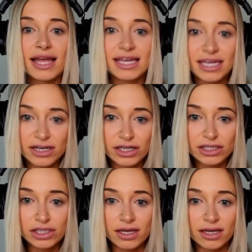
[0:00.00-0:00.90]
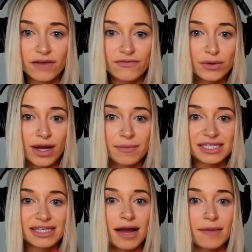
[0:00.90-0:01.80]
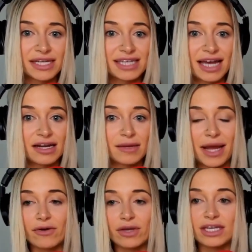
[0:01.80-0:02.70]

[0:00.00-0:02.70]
here's a few companies I'm excited about.